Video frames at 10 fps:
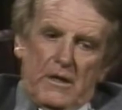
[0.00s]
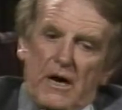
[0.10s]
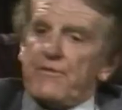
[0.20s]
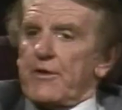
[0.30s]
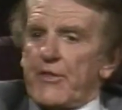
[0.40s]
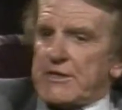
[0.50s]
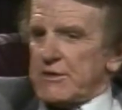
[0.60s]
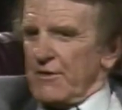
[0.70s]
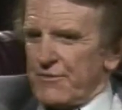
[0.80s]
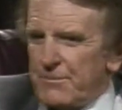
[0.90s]
I felt, that's
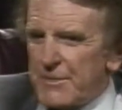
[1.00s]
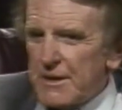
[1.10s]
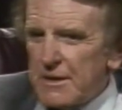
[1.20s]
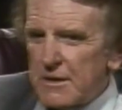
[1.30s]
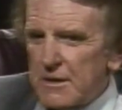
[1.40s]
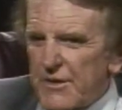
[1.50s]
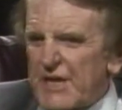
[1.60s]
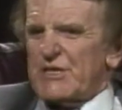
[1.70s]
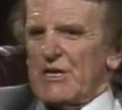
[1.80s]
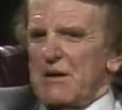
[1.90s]
not for me.
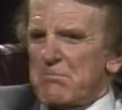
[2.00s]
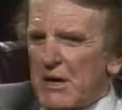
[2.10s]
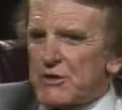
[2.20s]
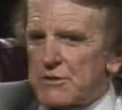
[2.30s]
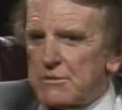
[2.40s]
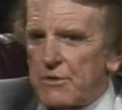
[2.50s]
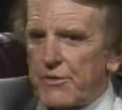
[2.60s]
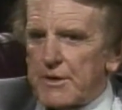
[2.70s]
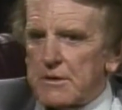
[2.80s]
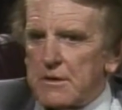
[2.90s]
That's an emotional
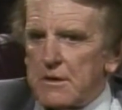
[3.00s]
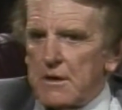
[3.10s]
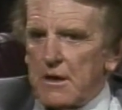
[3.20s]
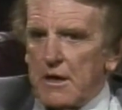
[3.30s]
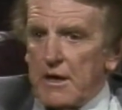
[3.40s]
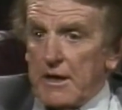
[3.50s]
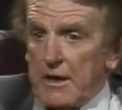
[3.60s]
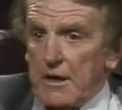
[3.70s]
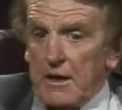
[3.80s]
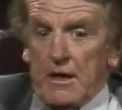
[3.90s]
thing.
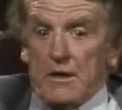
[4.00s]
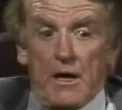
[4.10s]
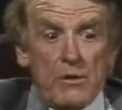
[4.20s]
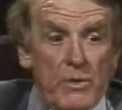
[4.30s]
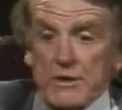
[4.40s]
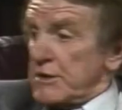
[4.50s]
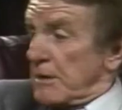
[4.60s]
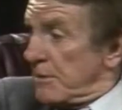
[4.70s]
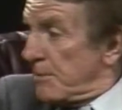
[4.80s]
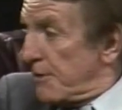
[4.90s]
And I watched
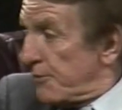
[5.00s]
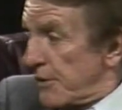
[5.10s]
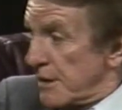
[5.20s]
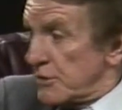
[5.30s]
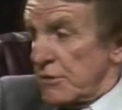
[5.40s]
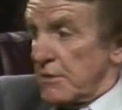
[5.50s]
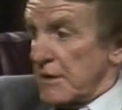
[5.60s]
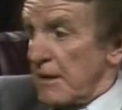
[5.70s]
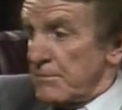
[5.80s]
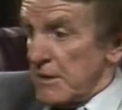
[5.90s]
some of my friends who had
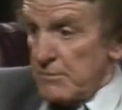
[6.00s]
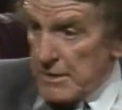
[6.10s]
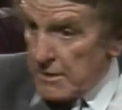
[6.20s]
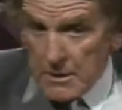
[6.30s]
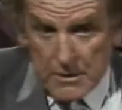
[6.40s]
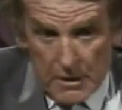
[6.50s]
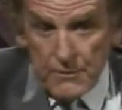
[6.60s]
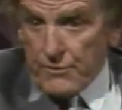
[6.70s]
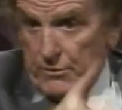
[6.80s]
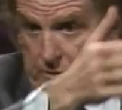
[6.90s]
accompanied me go
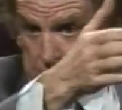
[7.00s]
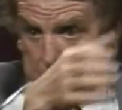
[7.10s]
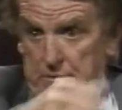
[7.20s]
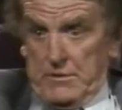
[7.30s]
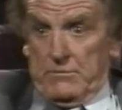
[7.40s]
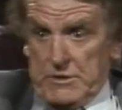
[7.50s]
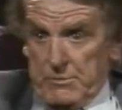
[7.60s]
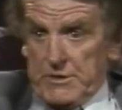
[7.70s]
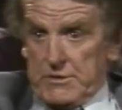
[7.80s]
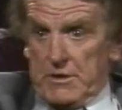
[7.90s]
forward in
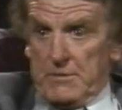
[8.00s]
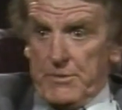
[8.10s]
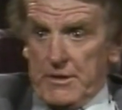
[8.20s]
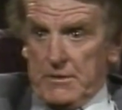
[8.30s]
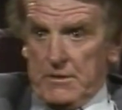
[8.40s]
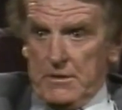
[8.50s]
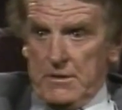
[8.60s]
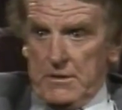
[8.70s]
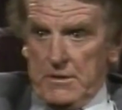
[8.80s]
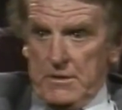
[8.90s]
response to the appeal.
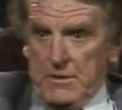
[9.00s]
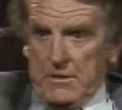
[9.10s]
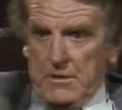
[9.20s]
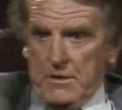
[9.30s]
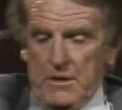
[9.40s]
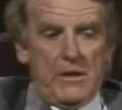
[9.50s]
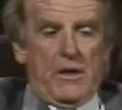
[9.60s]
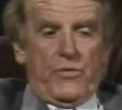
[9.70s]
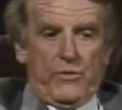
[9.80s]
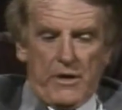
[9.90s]
And I
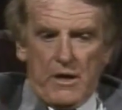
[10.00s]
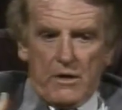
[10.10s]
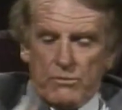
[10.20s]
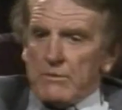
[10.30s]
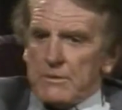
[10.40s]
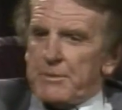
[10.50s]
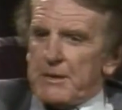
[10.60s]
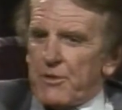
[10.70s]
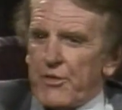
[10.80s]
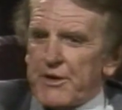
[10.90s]
thought, what would
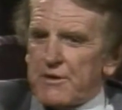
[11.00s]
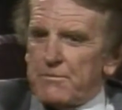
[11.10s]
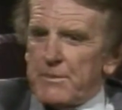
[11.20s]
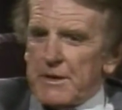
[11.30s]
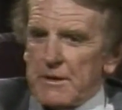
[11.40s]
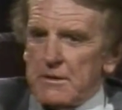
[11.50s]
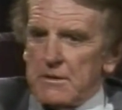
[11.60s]
people think of me?